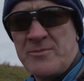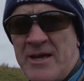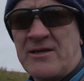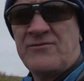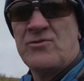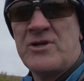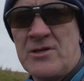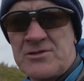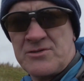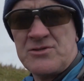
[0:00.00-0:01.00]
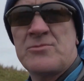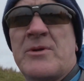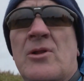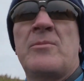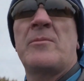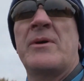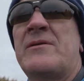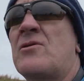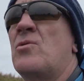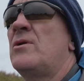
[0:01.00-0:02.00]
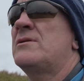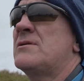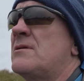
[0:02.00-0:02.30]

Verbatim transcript: the microphone here, so this should be a little bit better quality